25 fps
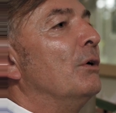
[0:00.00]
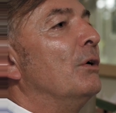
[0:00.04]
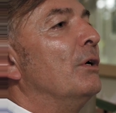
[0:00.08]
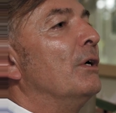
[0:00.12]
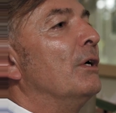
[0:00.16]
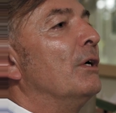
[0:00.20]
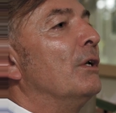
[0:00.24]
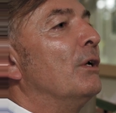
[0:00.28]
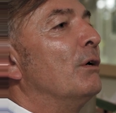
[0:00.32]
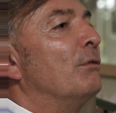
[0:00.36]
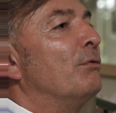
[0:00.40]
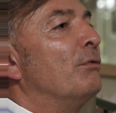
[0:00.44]

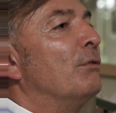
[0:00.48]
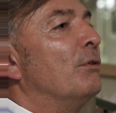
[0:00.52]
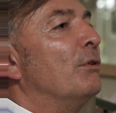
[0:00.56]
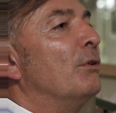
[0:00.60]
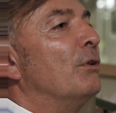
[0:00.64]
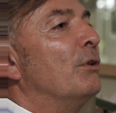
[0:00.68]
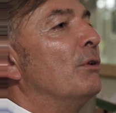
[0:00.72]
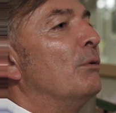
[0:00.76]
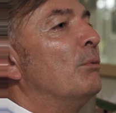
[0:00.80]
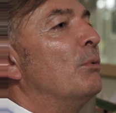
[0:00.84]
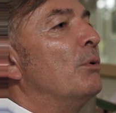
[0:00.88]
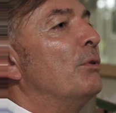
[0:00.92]
they want
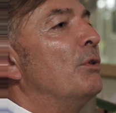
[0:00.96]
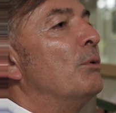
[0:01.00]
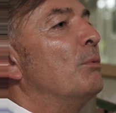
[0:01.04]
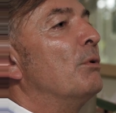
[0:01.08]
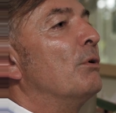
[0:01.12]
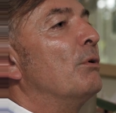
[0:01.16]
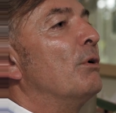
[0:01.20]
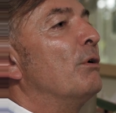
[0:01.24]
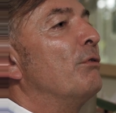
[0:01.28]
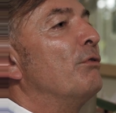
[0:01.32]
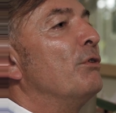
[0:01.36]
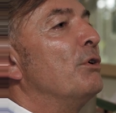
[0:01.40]
to
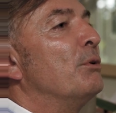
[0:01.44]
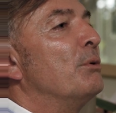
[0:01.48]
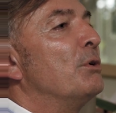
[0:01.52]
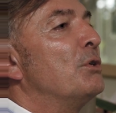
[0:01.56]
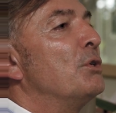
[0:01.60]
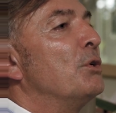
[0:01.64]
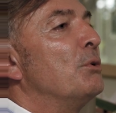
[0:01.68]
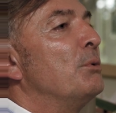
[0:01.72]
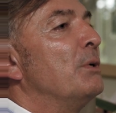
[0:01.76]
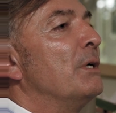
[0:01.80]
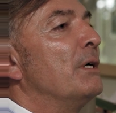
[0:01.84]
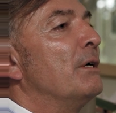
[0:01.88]
offer you
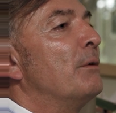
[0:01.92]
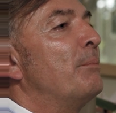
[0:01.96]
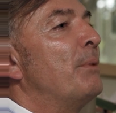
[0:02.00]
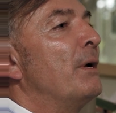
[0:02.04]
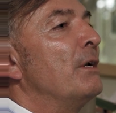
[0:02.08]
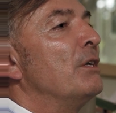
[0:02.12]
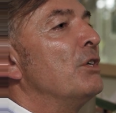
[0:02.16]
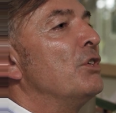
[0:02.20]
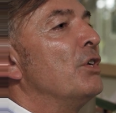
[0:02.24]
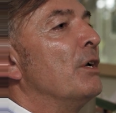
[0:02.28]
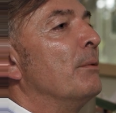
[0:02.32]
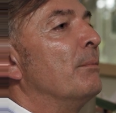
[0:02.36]
a two-year
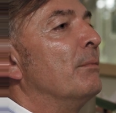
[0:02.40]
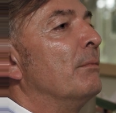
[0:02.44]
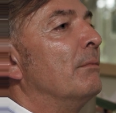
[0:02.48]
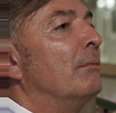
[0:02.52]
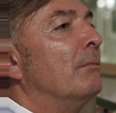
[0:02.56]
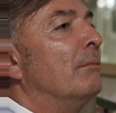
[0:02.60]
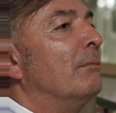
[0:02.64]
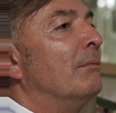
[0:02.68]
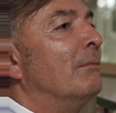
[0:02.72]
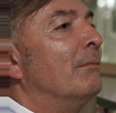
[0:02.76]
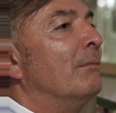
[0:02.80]
apprenticeship.